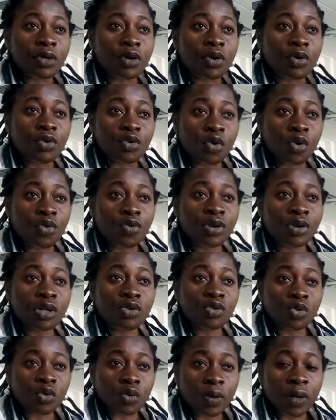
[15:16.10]

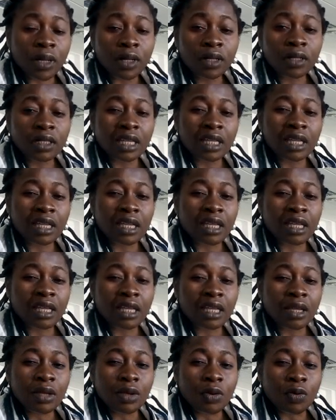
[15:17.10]
Rory Troel,
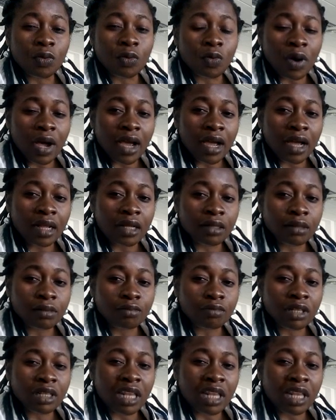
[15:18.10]
while